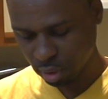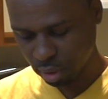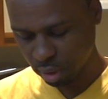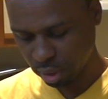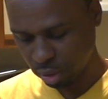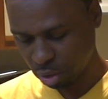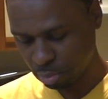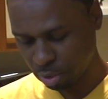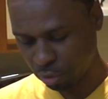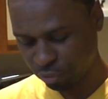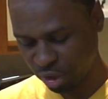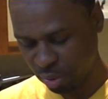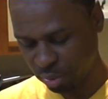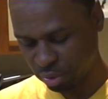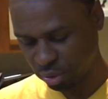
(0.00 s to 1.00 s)
and her
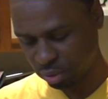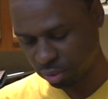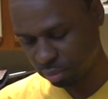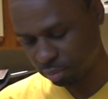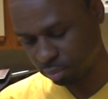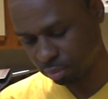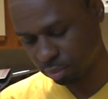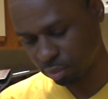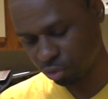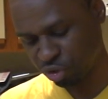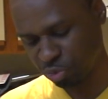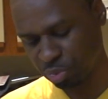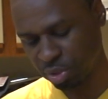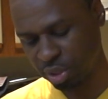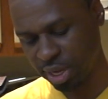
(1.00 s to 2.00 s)
birthday was
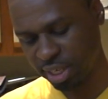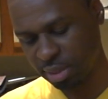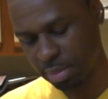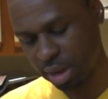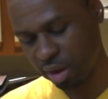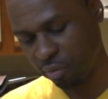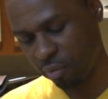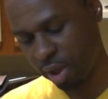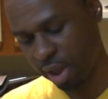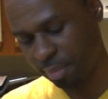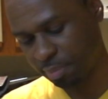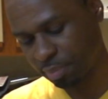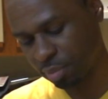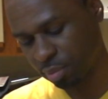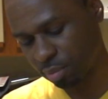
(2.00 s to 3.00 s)
Christmas Day, as a matter of fact.
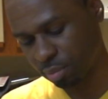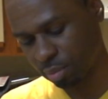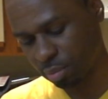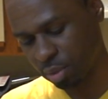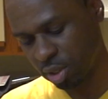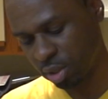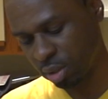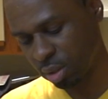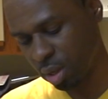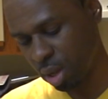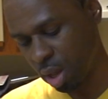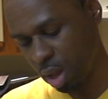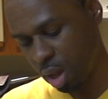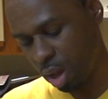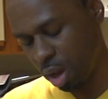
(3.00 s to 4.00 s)
And,
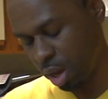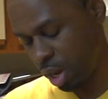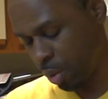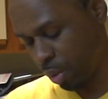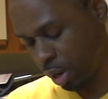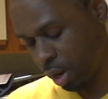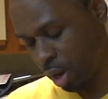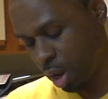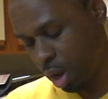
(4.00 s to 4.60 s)
anyway,